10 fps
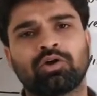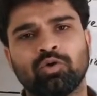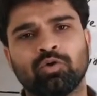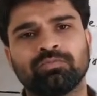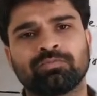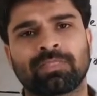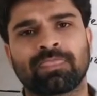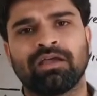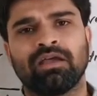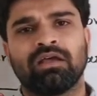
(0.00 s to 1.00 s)

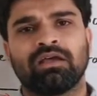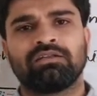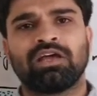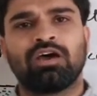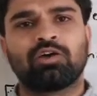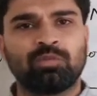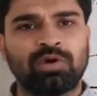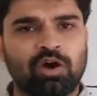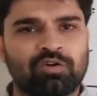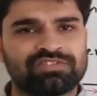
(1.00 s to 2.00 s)
room, the
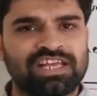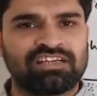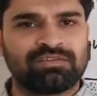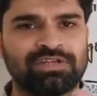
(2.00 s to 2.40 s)
aroma of that